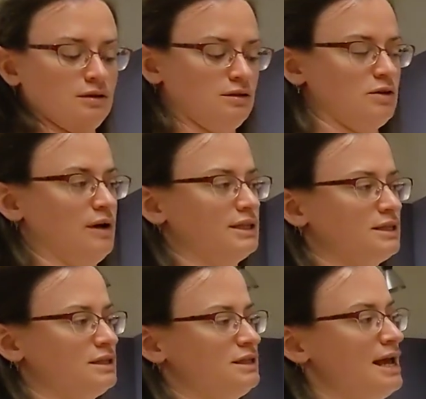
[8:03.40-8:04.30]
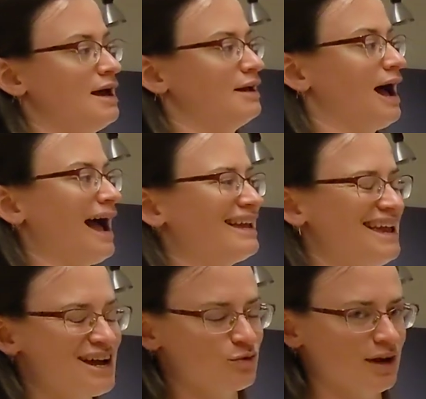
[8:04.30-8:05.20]
So on Stan, I
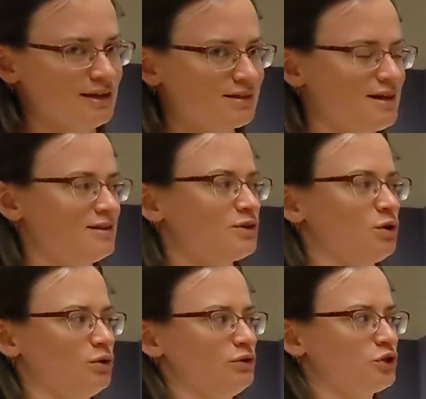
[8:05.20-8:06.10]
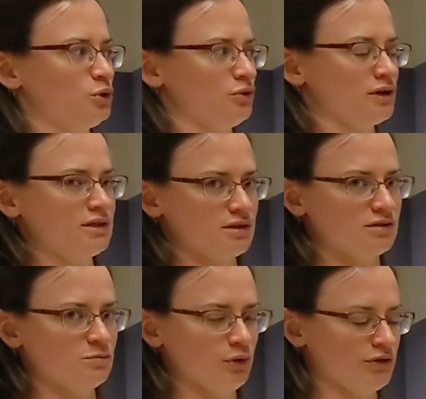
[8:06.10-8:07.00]
can't raise his whole shoulder because this
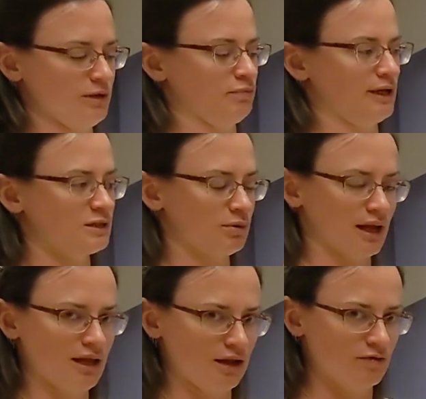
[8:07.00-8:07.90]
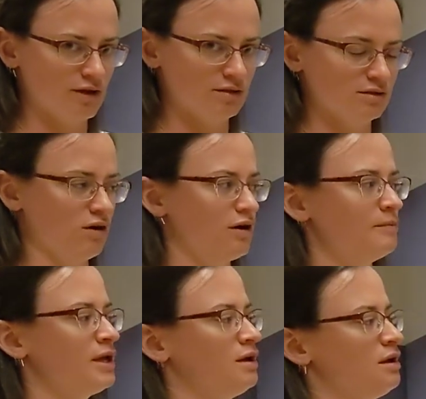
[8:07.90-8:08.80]
is bolted in place, but I can raise his
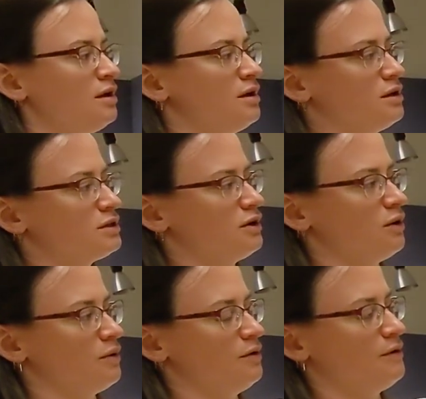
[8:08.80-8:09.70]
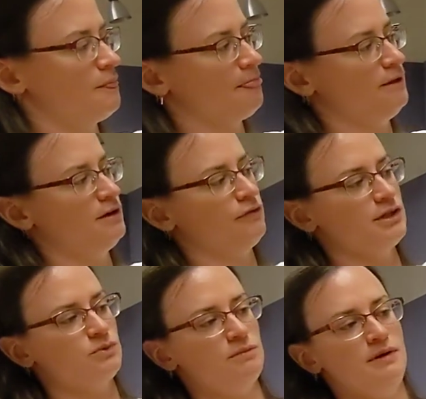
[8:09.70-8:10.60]
arm. So the
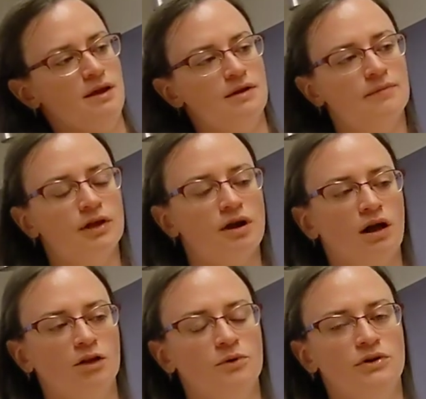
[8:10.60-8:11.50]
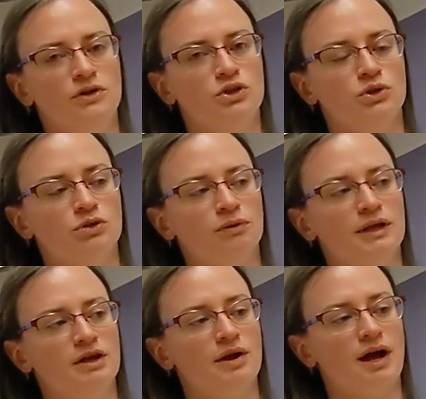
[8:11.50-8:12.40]
difference would be the collarbone and shoulder
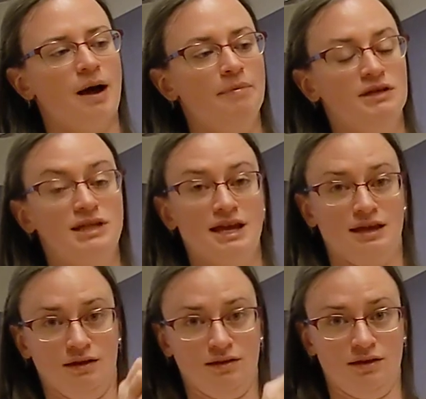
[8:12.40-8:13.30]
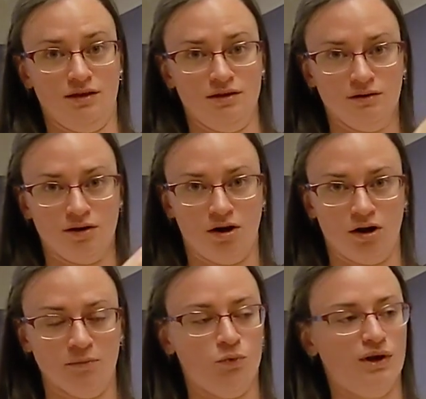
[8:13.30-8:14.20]
blade going up and taking the
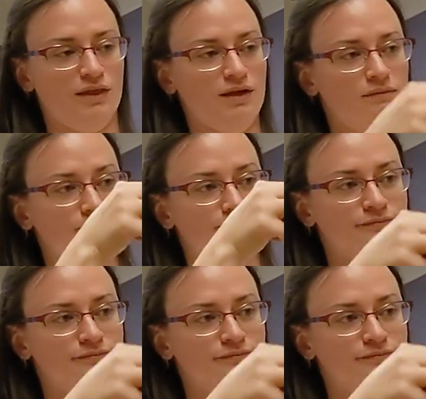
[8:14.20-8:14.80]
arm with it